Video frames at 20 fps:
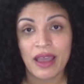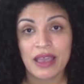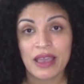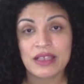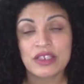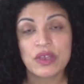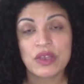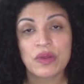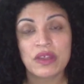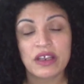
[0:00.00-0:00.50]
And
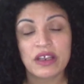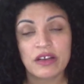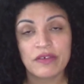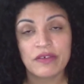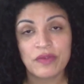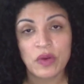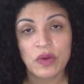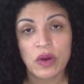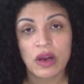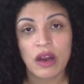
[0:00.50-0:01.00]
so
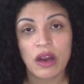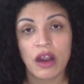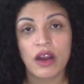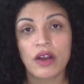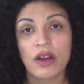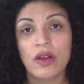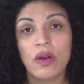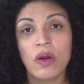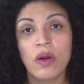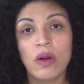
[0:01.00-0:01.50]
therefore,
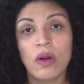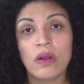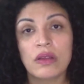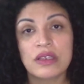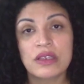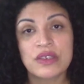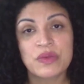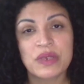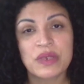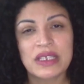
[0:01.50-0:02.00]
our goal
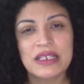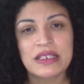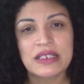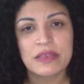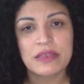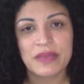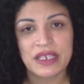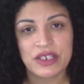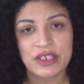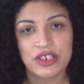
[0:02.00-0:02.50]
is really to
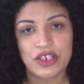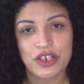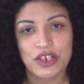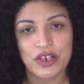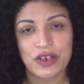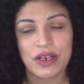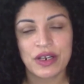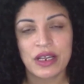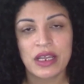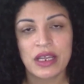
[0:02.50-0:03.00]
make
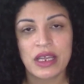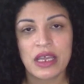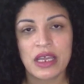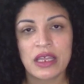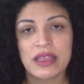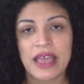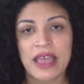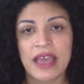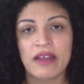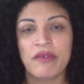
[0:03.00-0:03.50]
sure
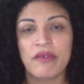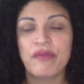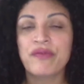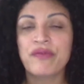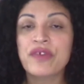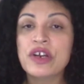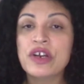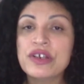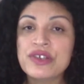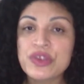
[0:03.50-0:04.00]
that
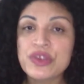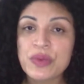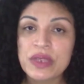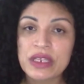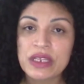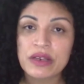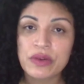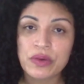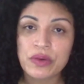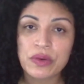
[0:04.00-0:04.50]
first
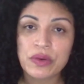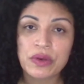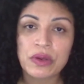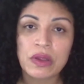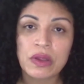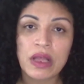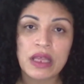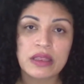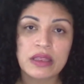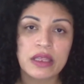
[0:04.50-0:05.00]
within
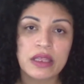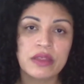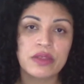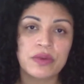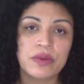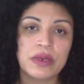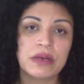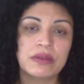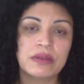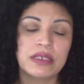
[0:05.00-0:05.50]
Google and then
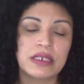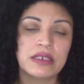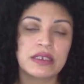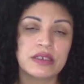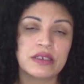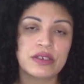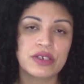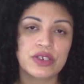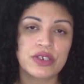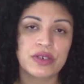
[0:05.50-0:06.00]
throughout the
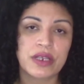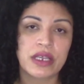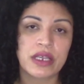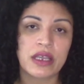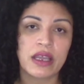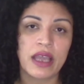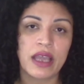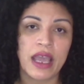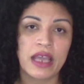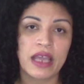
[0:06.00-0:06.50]

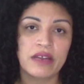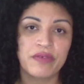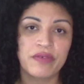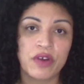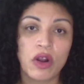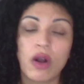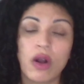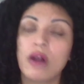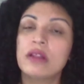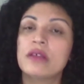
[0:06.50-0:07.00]
industry and
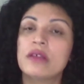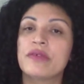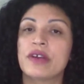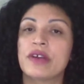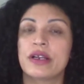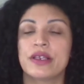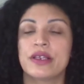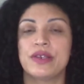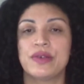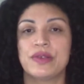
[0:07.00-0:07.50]
for all of
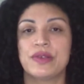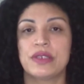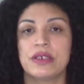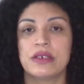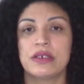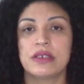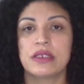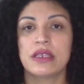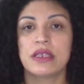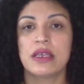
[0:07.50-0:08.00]
our
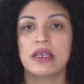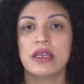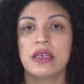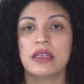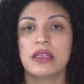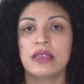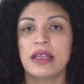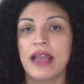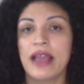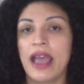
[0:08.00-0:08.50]
users,
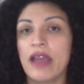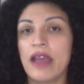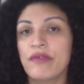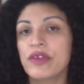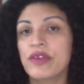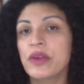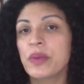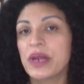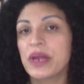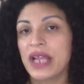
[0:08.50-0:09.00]
that
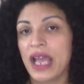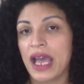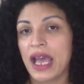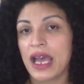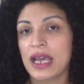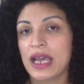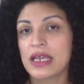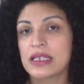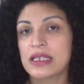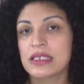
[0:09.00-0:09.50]
everyone
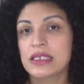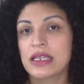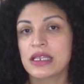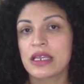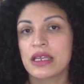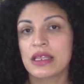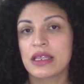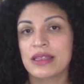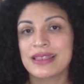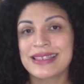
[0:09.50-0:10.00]
has
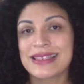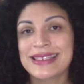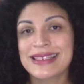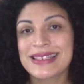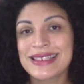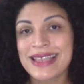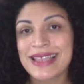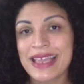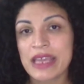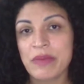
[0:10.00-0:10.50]
the
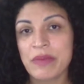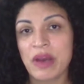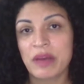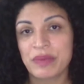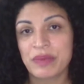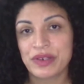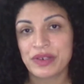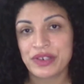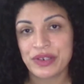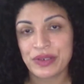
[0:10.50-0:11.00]
same
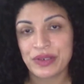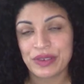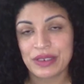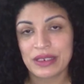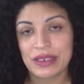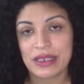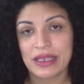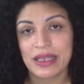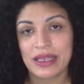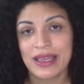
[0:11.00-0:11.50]

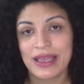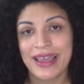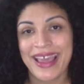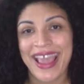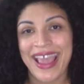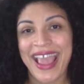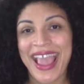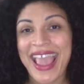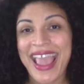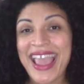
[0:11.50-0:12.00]
opportunity
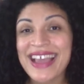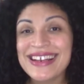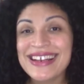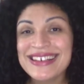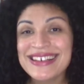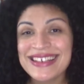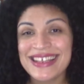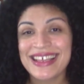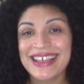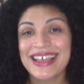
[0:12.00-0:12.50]
and
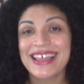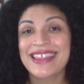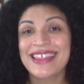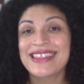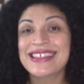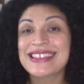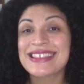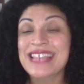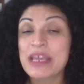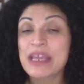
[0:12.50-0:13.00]

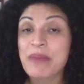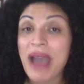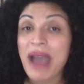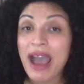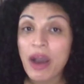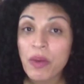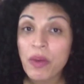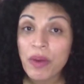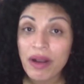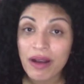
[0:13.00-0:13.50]
the same
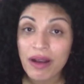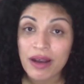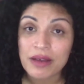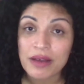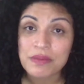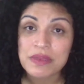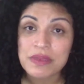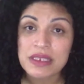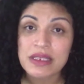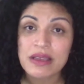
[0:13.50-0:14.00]

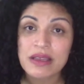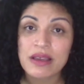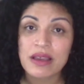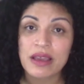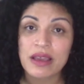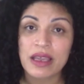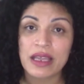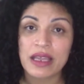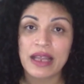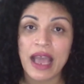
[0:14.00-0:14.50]
outcomes
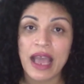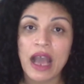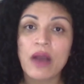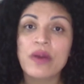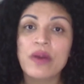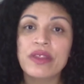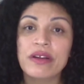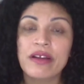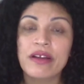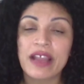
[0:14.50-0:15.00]
in
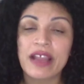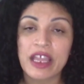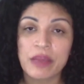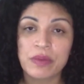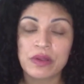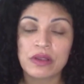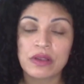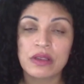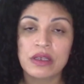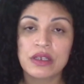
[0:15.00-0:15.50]
how they're
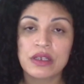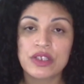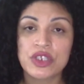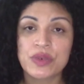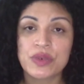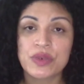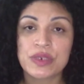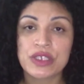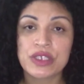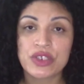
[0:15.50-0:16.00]
able
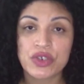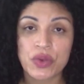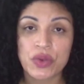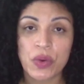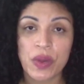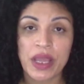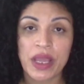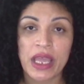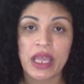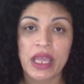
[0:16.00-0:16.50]
to
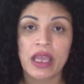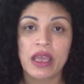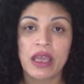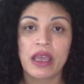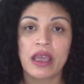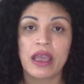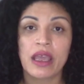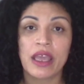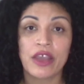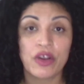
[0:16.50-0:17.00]
enjoy
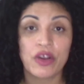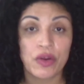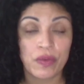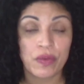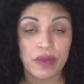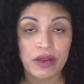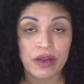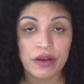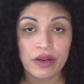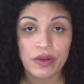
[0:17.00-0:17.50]
a
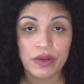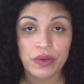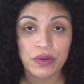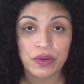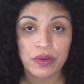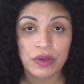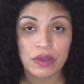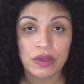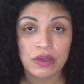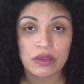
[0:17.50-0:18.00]
career at
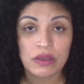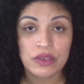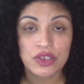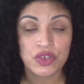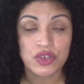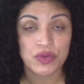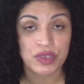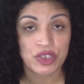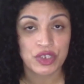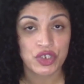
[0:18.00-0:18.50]
Google,
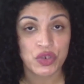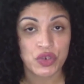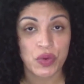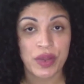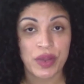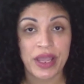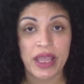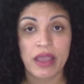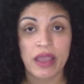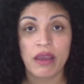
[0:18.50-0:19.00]
to
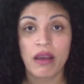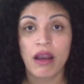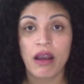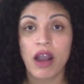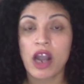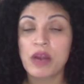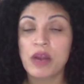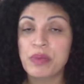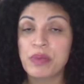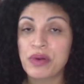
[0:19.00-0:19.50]
enjoy
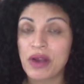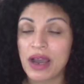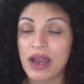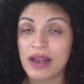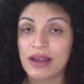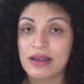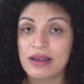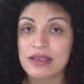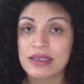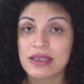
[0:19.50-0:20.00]
our
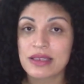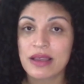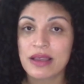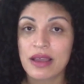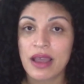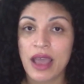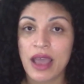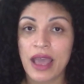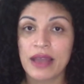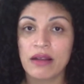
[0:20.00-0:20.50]
products,
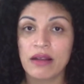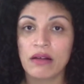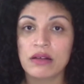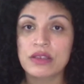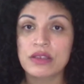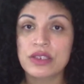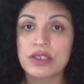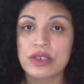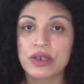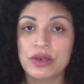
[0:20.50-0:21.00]
and
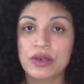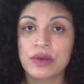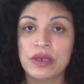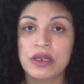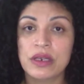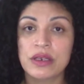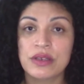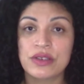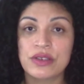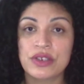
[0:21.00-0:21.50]
also
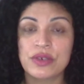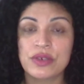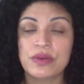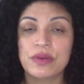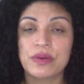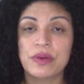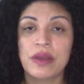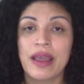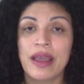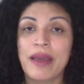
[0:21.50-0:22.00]

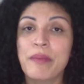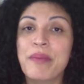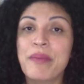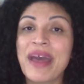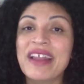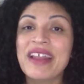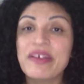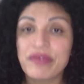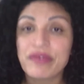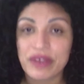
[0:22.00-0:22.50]
to
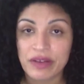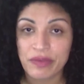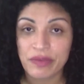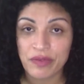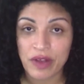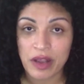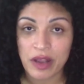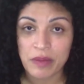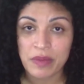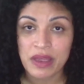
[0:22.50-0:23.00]
benefit
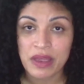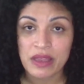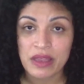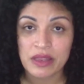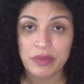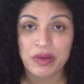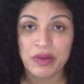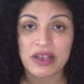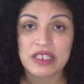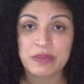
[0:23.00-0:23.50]
from the
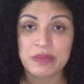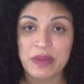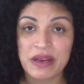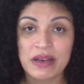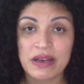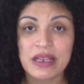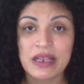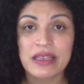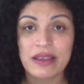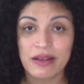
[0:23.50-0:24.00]

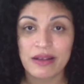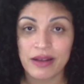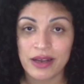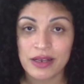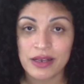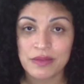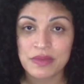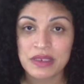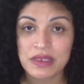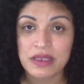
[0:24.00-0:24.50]
prosperity that
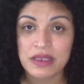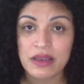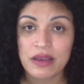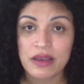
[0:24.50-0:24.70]
comes